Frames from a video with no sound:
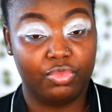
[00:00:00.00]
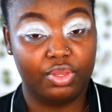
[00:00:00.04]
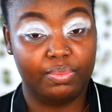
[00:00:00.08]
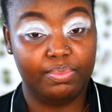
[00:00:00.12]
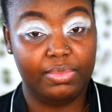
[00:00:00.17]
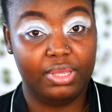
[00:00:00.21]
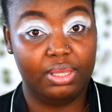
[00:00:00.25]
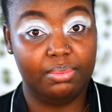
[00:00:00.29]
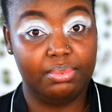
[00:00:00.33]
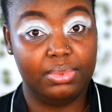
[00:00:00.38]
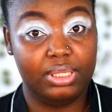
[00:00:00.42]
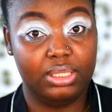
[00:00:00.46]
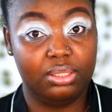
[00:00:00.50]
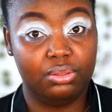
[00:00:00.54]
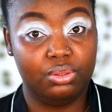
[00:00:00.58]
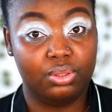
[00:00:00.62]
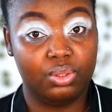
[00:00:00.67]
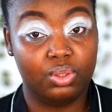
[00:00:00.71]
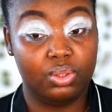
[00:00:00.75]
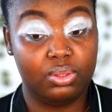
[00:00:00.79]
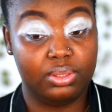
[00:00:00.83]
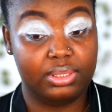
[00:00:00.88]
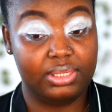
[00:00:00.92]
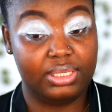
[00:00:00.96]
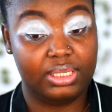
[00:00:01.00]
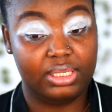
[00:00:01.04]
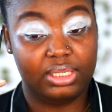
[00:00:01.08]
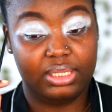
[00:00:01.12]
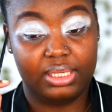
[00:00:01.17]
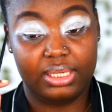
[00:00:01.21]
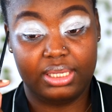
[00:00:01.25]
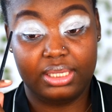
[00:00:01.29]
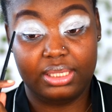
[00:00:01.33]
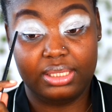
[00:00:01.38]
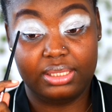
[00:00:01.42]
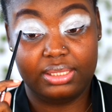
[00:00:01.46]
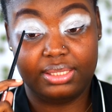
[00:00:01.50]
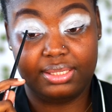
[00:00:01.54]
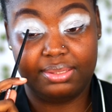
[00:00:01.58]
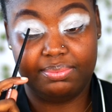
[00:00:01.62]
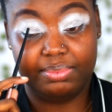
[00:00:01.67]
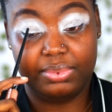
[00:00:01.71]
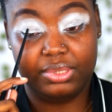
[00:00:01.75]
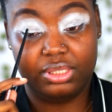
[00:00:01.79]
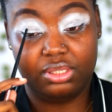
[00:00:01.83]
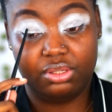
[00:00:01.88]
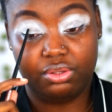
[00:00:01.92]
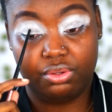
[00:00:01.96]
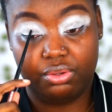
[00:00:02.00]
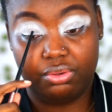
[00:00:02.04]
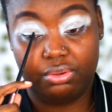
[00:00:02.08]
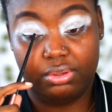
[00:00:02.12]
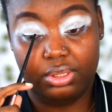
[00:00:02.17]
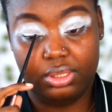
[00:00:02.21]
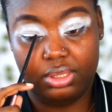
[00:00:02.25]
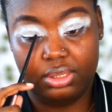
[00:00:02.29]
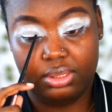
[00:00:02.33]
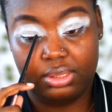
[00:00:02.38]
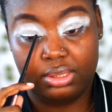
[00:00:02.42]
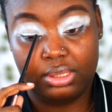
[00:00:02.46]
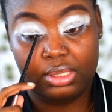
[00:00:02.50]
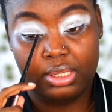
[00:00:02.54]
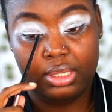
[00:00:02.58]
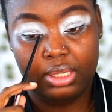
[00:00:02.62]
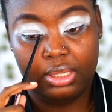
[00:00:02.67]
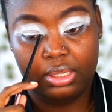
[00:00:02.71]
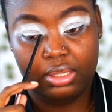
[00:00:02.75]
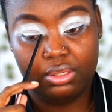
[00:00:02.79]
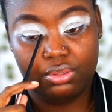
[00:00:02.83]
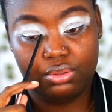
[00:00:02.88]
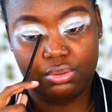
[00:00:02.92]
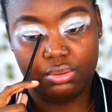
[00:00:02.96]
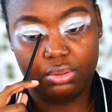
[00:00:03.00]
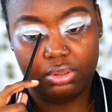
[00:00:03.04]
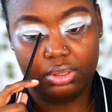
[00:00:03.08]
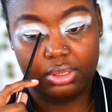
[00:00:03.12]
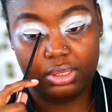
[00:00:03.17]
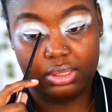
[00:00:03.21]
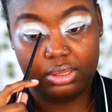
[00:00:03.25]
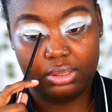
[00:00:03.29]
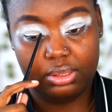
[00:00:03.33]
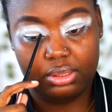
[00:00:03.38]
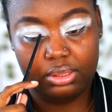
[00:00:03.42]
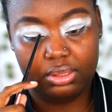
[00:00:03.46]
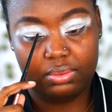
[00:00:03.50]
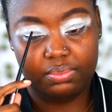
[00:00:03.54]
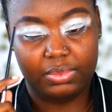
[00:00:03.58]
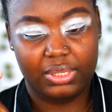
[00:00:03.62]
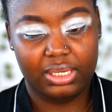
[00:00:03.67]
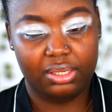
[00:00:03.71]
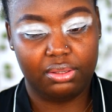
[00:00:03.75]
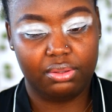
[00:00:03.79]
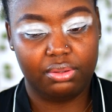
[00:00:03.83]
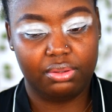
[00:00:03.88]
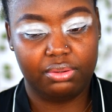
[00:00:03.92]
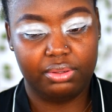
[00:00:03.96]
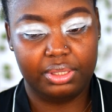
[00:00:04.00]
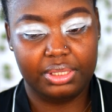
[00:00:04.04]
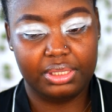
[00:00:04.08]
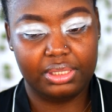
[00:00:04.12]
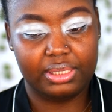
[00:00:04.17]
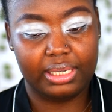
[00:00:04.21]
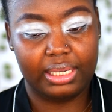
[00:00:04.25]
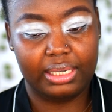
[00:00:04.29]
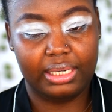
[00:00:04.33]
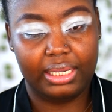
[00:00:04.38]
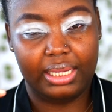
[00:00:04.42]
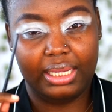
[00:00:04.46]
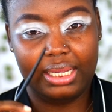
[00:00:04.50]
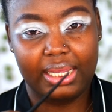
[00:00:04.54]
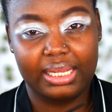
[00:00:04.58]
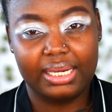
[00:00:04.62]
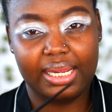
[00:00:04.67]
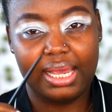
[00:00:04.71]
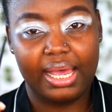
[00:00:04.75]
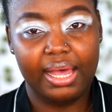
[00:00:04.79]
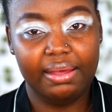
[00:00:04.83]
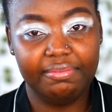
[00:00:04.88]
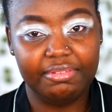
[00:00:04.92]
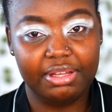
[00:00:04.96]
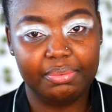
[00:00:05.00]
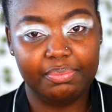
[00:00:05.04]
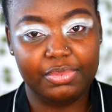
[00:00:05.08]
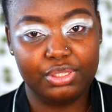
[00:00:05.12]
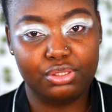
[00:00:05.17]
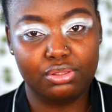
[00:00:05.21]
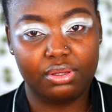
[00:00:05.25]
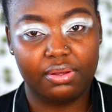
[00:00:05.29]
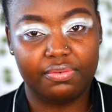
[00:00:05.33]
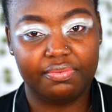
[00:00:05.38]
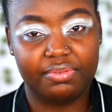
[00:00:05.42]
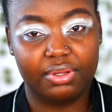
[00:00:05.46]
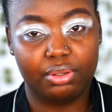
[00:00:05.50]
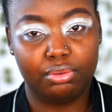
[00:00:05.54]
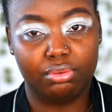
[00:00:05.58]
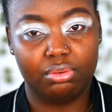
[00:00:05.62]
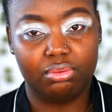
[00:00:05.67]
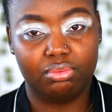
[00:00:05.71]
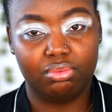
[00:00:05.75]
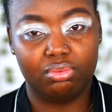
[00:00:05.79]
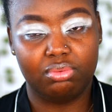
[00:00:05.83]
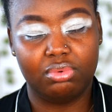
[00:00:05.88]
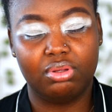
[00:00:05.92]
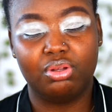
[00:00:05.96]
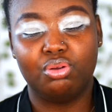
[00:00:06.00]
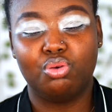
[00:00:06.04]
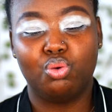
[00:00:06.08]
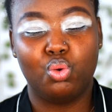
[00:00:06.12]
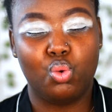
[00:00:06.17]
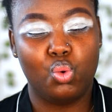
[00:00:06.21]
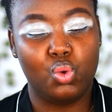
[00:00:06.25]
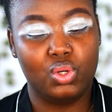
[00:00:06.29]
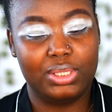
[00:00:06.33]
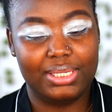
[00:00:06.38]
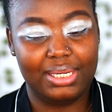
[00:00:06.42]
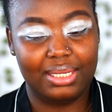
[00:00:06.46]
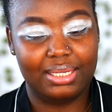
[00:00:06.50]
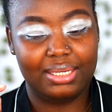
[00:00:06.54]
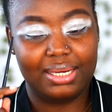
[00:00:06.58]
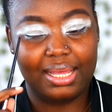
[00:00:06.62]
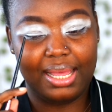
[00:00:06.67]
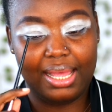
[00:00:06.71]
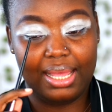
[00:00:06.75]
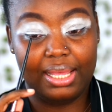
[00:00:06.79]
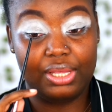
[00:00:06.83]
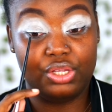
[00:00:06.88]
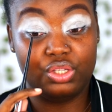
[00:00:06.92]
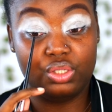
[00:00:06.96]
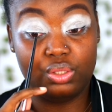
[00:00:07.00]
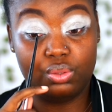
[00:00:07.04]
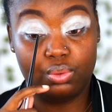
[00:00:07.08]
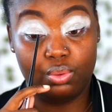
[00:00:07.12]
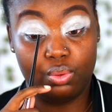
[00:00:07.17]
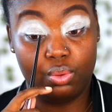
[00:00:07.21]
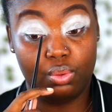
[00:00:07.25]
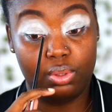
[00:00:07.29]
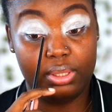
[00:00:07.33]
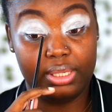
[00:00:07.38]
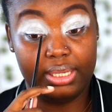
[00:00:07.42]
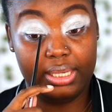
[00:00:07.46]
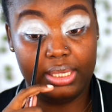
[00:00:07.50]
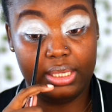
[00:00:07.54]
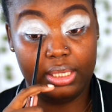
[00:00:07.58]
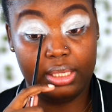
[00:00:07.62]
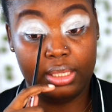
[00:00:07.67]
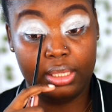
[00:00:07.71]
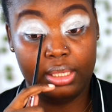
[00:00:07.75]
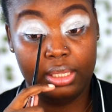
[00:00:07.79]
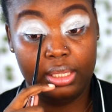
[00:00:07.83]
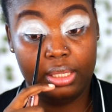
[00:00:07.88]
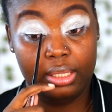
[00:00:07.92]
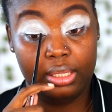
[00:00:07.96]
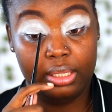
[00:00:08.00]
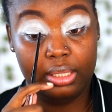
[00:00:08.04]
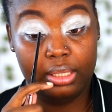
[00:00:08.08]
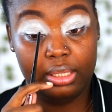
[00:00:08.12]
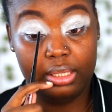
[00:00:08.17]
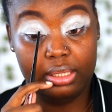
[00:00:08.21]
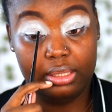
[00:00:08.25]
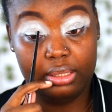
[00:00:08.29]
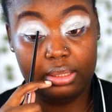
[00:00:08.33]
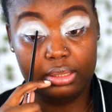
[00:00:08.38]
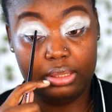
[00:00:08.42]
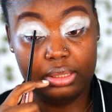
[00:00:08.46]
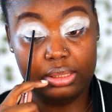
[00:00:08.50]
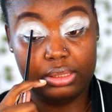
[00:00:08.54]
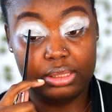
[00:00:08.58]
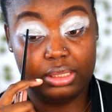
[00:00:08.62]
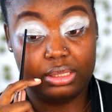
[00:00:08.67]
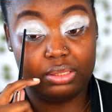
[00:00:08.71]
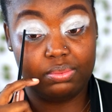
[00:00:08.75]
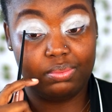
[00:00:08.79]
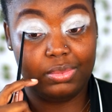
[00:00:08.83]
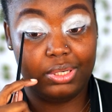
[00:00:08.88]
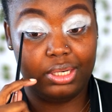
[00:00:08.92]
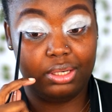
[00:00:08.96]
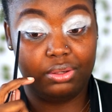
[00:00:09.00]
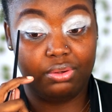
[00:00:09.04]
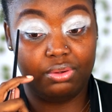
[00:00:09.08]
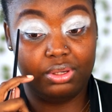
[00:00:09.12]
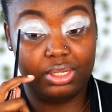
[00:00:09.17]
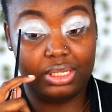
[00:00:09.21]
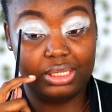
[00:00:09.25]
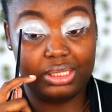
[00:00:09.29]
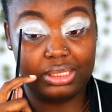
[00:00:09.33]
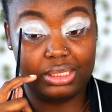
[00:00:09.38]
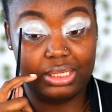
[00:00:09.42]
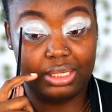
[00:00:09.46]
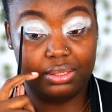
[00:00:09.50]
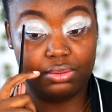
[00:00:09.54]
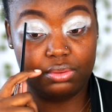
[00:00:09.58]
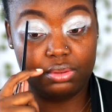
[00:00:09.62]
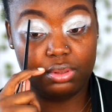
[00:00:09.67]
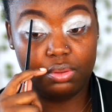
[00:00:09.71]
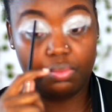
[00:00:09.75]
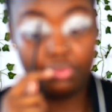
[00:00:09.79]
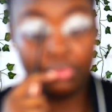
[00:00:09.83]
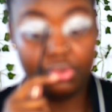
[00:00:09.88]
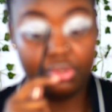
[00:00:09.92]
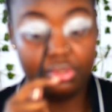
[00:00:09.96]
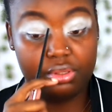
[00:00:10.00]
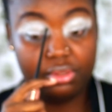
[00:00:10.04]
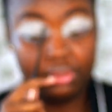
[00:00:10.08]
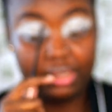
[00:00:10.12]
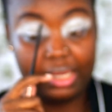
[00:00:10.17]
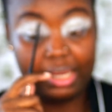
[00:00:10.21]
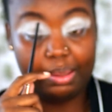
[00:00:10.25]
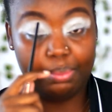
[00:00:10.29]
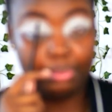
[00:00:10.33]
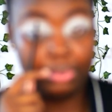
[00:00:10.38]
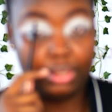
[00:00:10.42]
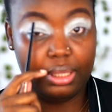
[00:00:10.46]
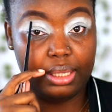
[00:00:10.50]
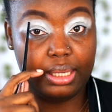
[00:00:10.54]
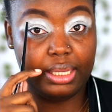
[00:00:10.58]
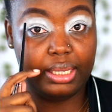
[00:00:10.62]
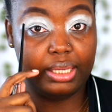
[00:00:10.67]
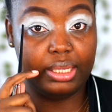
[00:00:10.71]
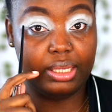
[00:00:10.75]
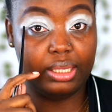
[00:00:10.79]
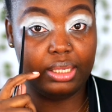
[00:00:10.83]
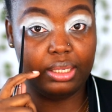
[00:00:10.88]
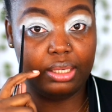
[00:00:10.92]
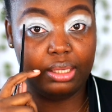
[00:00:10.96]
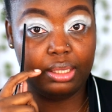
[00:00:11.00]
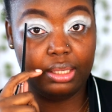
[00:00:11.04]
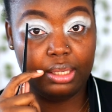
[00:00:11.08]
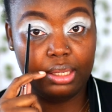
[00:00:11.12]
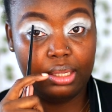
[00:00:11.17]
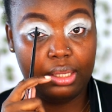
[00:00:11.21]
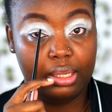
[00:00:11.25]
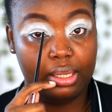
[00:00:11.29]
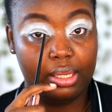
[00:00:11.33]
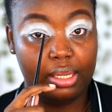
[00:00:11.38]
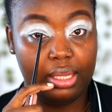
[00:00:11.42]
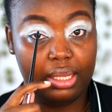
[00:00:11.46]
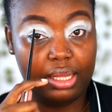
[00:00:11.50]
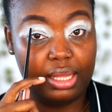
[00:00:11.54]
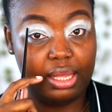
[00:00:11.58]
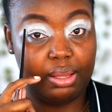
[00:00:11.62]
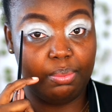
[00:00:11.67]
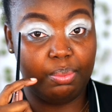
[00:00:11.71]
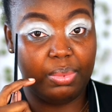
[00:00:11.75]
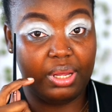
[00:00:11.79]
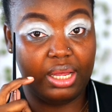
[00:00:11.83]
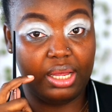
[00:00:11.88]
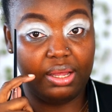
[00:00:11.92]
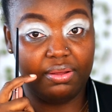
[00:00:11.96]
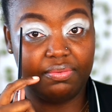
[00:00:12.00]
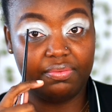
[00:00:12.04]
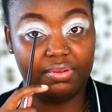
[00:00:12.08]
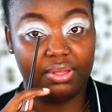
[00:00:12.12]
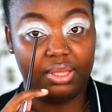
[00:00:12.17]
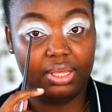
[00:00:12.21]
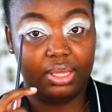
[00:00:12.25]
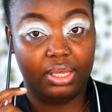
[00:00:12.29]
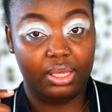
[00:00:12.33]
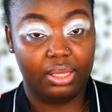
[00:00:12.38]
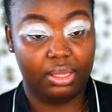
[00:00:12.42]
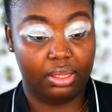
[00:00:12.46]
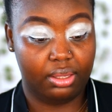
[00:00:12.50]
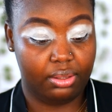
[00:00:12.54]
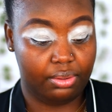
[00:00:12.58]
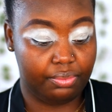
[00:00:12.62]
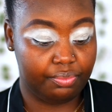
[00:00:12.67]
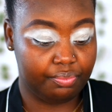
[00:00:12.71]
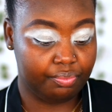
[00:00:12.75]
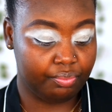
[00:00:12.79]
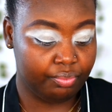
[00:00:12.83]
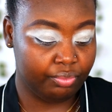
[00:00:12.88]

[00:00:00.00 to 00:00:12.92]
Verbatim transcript: Maybelline concealer is a bit creased. So this is my crease, and I and I have a bit of a hooded eye, so like this is my crease line. So I'm going to apply it above here.